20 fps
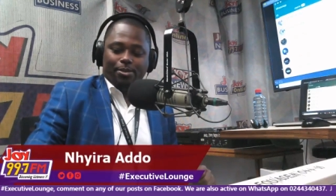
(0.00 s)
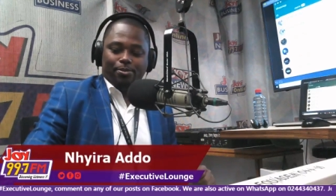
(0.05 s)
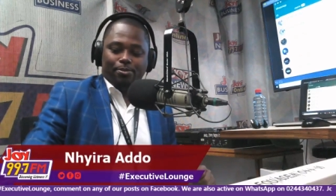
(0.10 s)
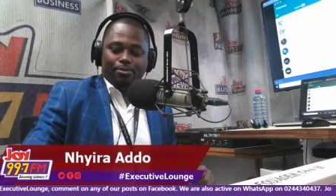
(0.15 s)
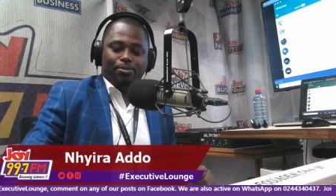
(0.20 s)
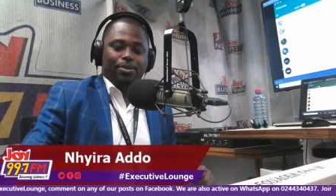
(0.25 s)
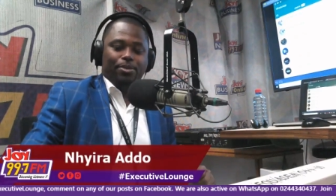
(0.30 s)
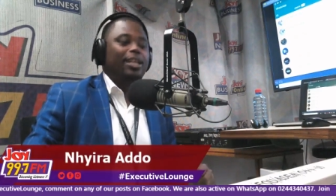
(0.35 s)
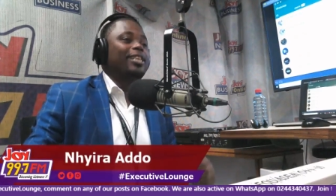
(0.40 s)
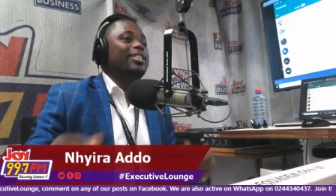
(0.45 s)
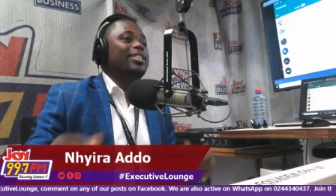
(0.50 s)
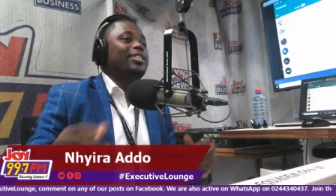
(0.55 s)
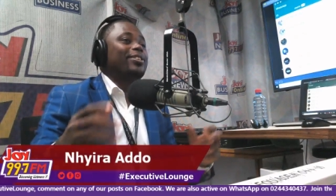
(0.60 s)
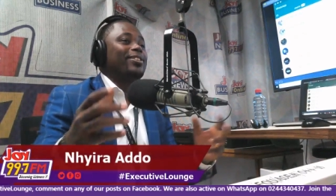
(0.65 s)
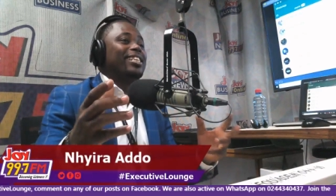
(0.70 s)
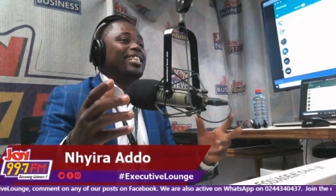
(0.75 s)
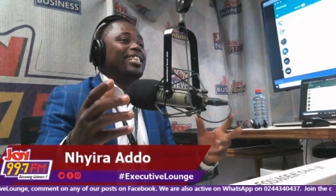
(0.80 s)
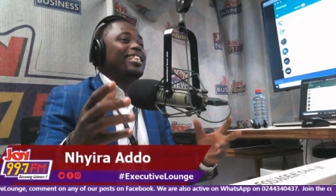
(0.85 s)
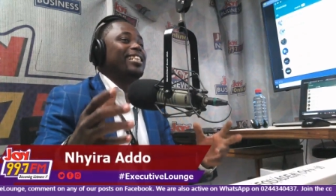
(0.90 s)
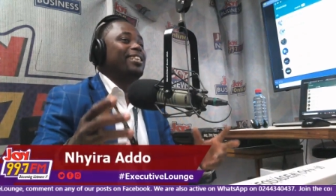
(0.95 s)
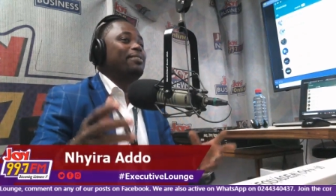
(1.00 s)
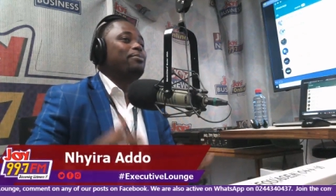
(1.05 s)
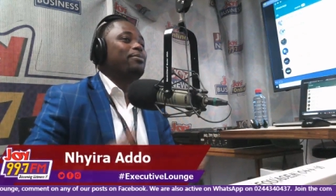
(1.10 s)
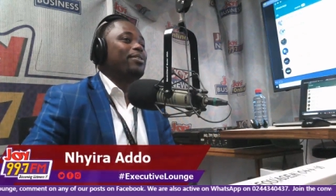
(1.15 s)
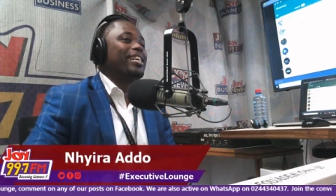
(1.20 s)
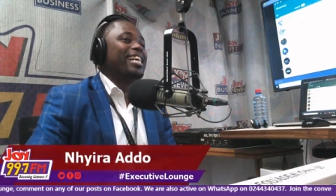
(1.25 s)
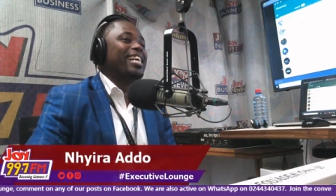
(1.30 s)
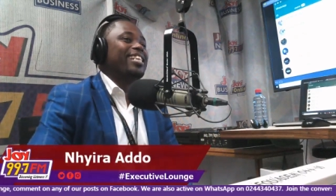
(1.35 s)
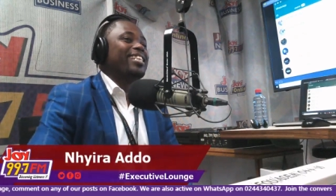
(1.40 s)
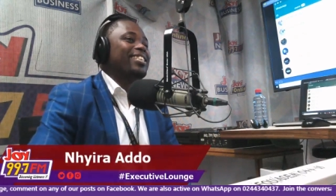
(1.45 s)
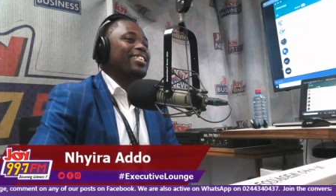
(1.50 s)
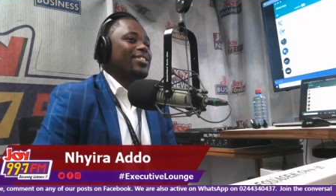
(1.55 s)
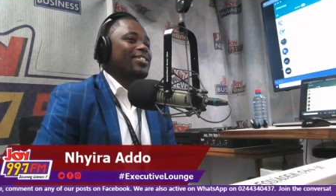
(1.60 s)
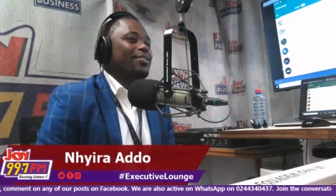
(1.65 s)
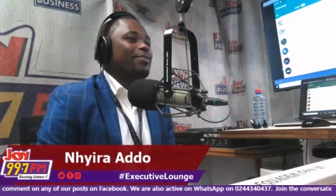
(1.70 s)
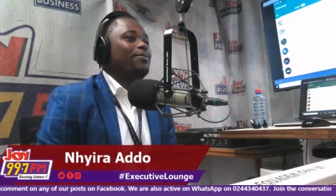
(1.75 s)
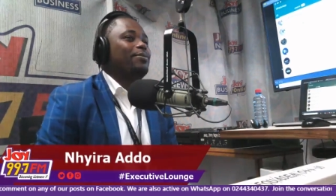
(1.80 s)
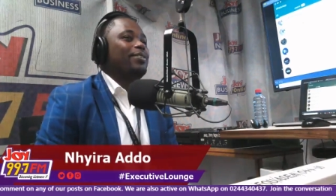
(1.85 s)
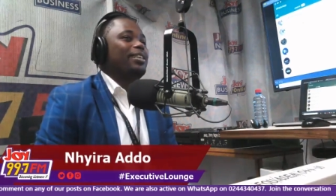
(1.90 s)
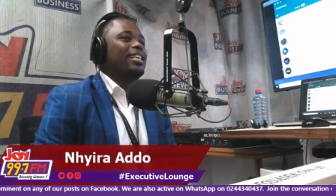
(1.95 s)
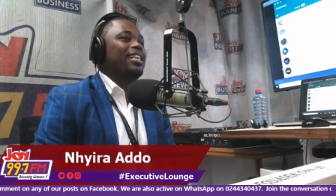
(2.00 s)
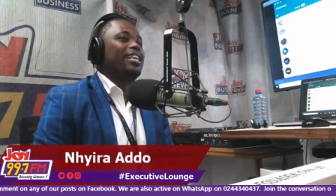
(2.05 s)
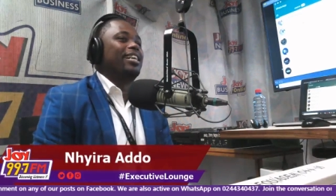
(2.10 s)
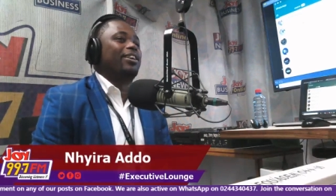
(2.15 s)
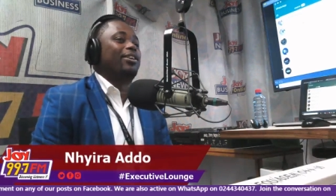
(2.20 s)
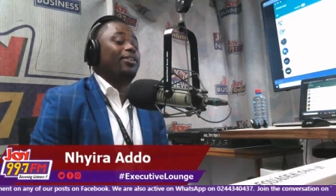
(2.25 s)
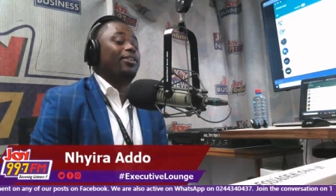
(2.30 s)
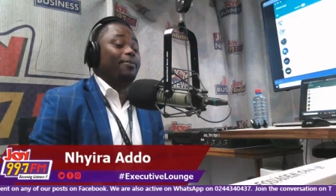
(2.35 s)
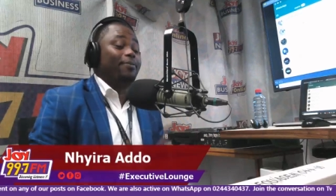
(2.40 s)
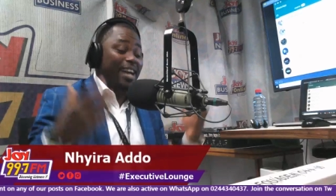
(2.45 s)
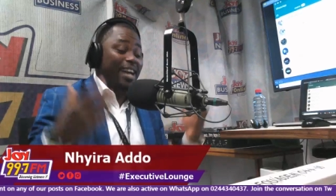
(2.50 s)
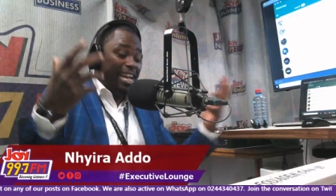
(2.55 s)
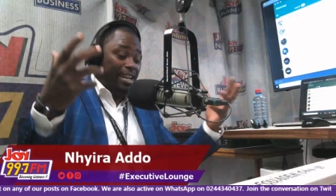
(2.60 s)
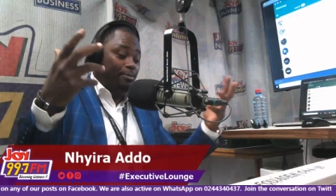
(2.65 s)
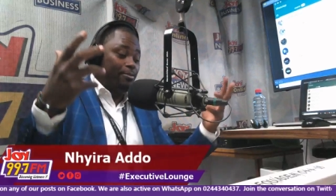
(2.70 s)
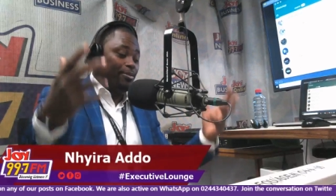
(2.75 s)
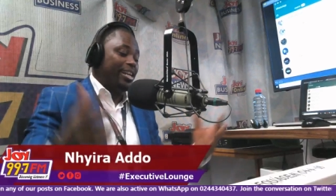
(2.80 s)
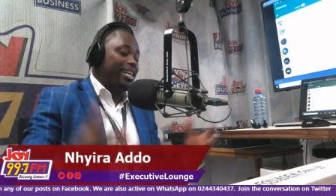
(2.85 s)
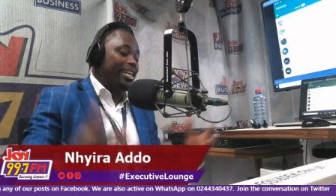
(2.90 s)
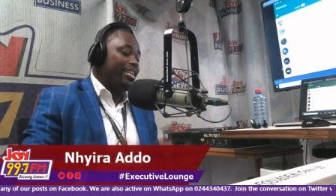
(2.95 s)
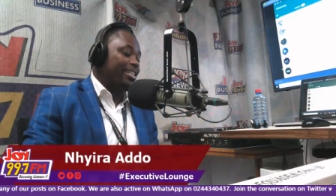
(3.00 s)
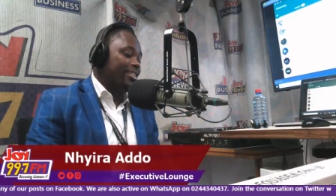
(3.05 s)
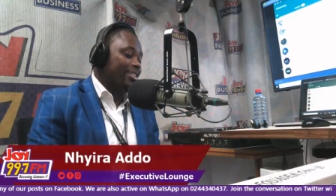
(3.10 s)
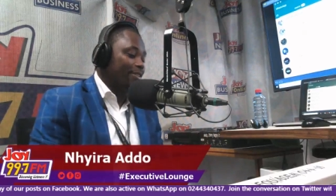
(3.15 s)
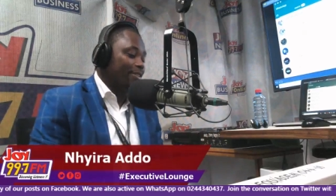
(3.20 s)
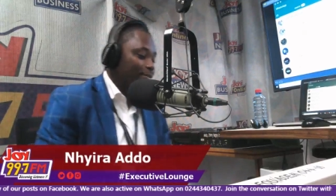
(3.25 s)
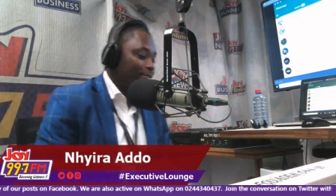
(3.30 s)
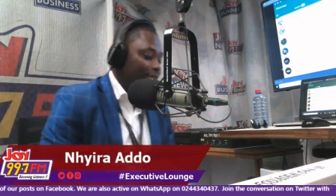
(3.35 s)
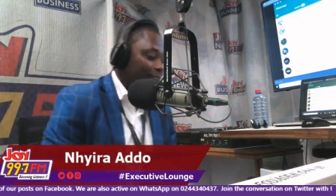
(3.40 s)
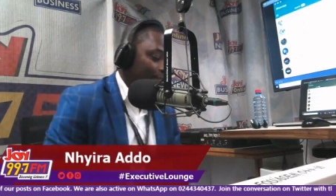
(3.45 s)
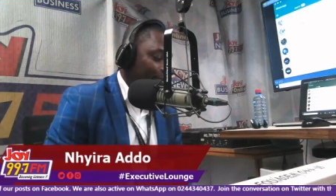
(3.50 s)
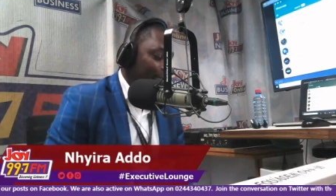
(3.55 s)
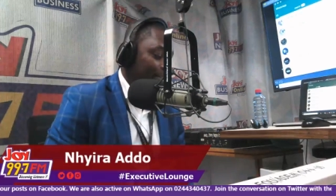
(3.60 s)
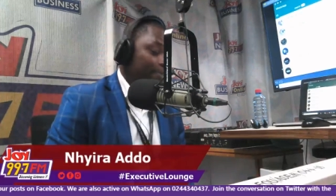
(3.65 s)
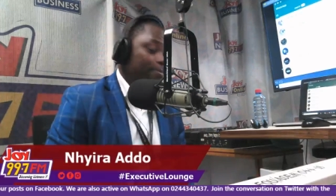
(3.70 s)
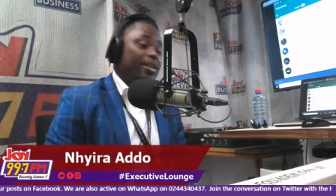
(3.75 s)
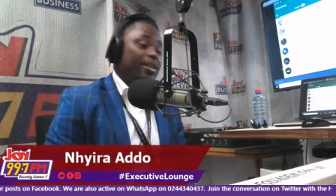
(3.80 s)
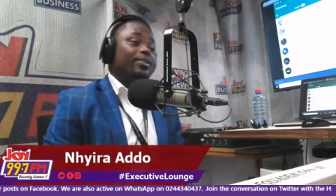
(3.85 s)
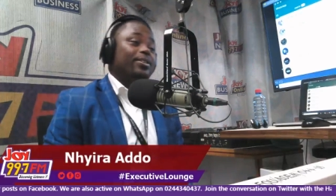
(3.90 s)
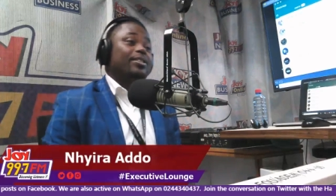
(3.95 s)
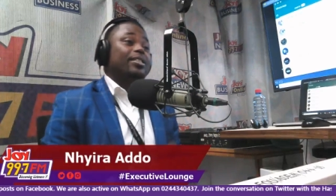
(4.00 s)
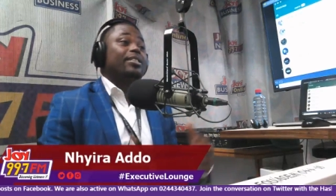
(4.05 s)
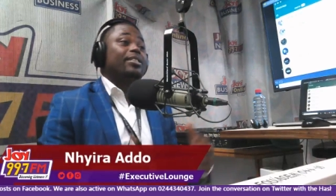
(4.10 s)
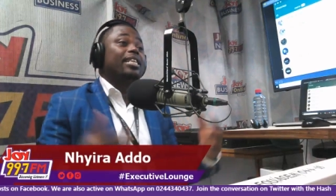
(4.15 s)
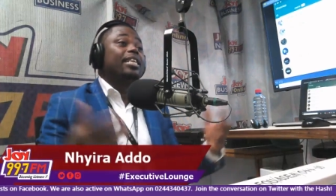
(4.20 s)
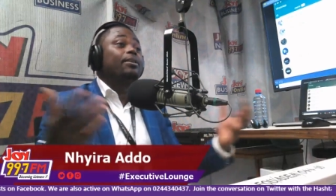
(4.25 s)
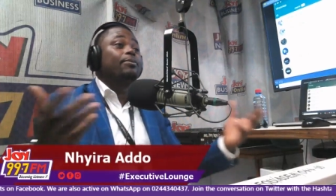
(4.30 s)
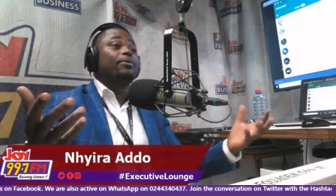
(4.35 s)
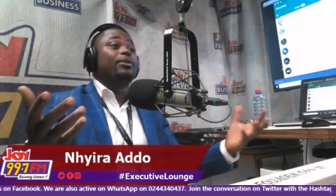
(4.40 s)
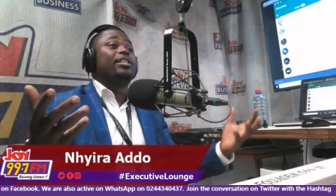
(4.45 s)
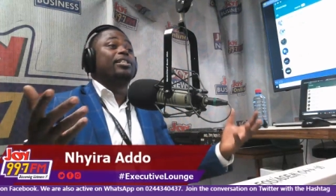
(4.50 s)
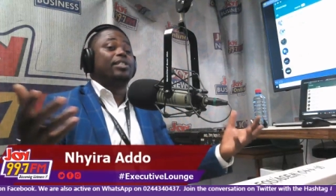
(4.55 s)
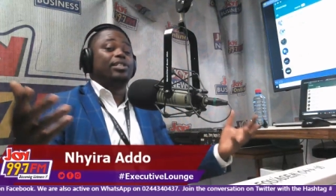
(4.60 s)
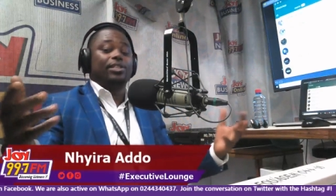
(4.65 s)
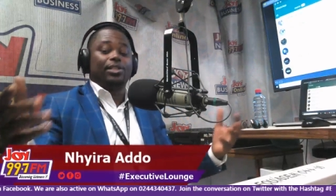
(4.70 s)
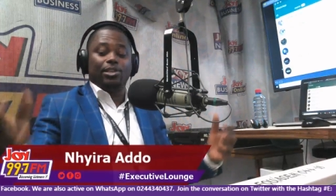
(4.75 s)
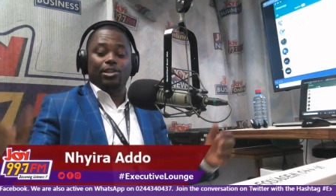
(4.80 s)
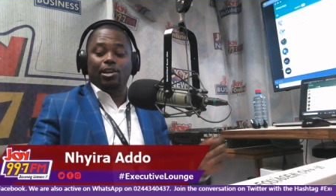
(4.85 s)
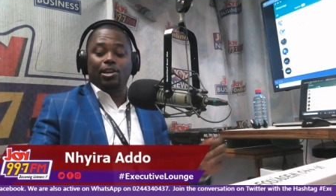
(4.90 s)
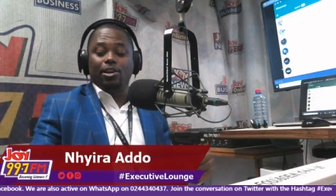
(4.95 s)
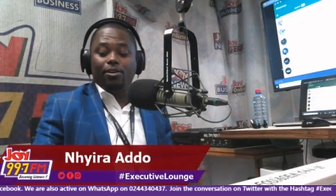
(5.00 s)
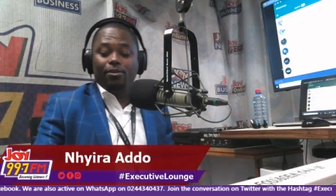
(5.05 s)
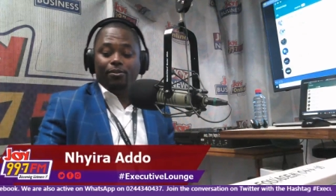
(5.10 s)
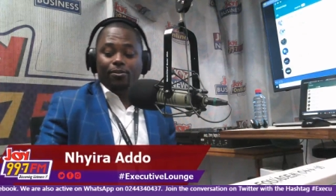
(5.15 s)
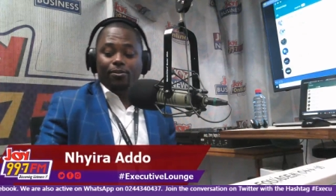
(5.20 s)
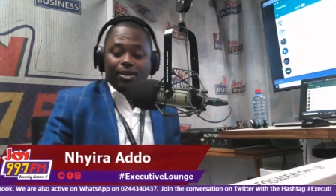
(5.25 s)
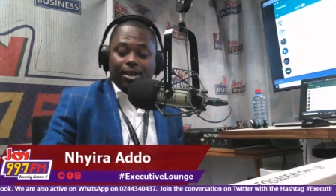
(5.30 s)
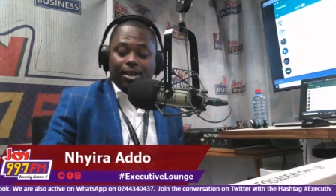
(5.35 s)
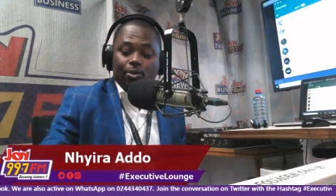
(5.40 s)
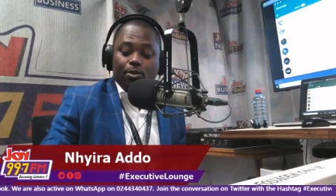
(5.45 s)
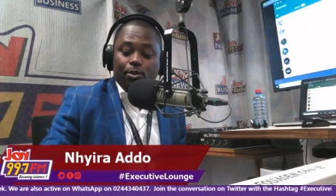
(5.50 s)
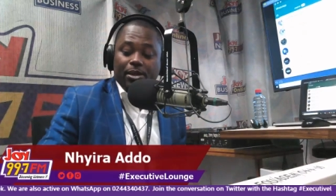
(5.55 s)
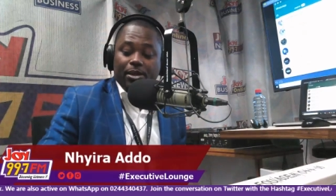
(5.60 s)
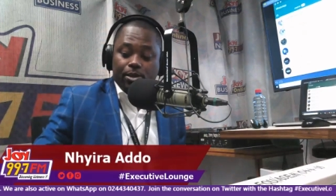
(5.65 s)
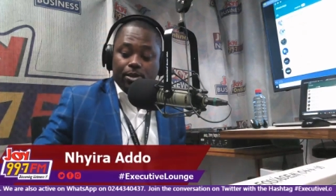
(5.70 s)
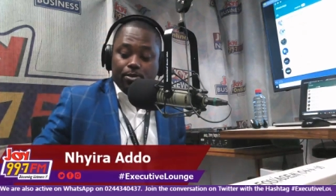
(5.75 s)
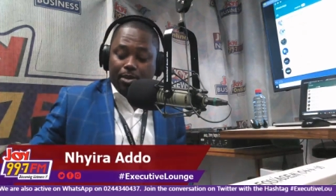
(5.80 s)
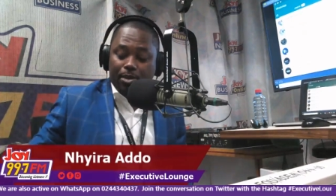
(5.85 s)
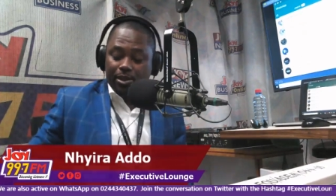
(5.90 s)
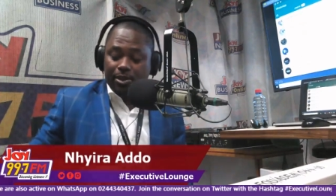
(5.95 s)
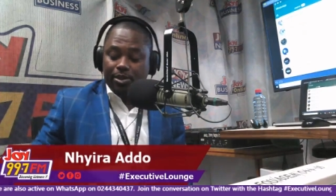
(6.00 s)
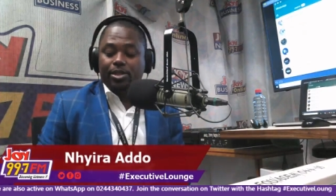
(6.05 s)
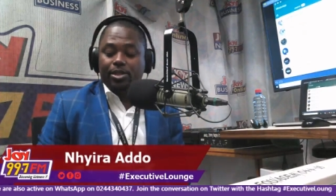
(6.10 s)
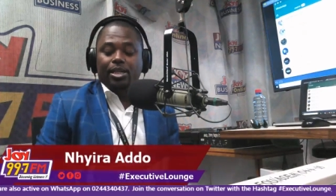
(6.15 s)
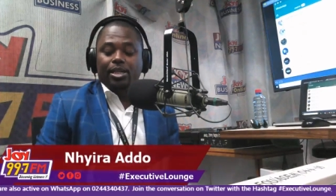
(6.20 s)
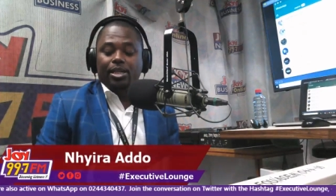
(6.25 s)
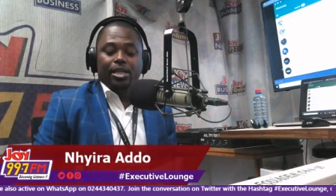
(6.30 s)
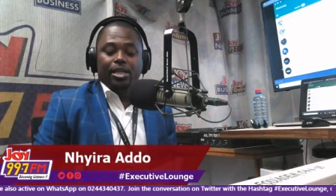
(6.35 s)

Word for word: plundering the brains of, uh, or the fine brains of uh, females in celebration of uh, Women's Month.